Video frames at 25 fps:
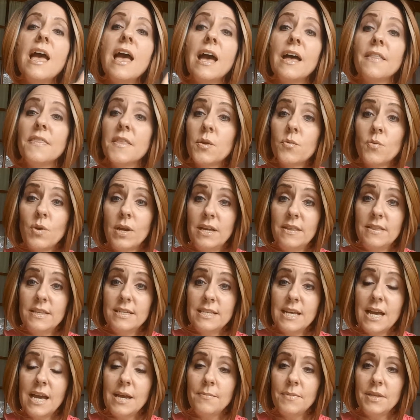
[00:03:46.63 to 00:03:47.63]
and then write the
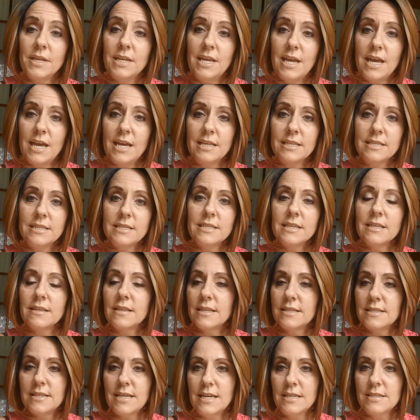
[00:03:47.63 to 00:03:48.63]
time that he ends. And
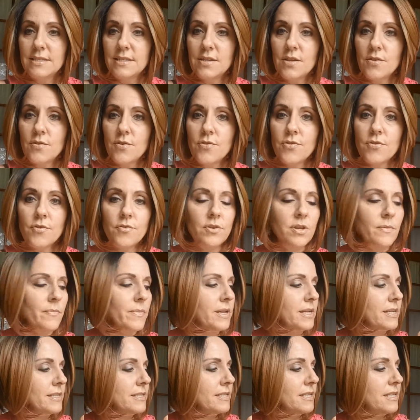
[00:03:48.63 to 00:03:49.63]
let's say it's another 30
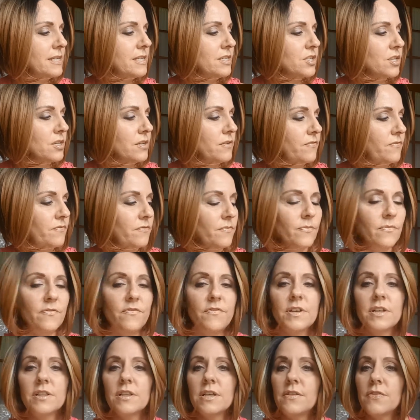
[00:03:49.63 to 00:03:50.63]
minutes, then he's going to
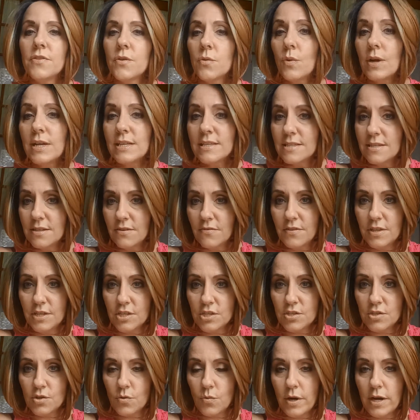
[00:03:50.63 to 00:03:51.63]
fill in the rest of this
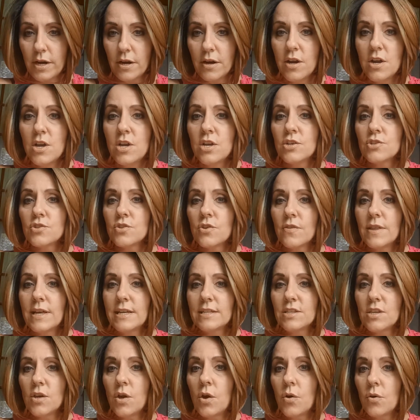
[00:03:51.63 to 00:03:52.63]
square. So
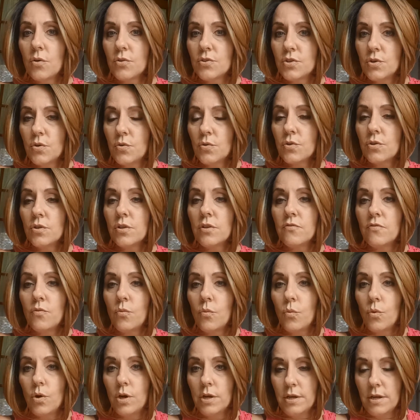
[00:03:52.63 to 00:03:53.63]
that's a total of
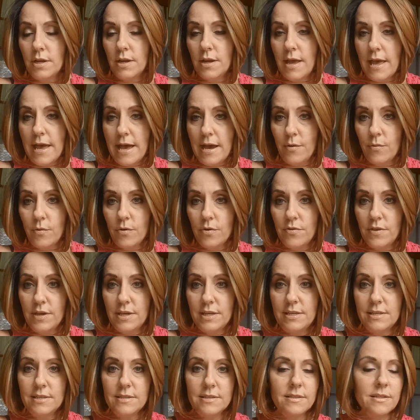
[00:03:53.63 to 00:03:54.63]
1 hour that
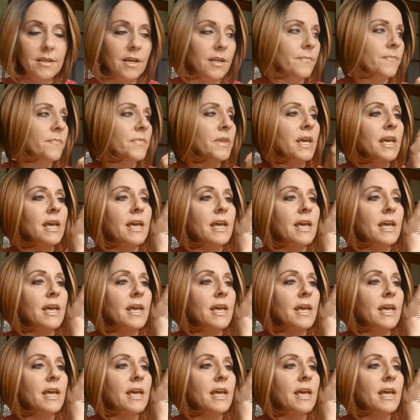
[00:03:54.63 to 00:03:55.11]
he's done.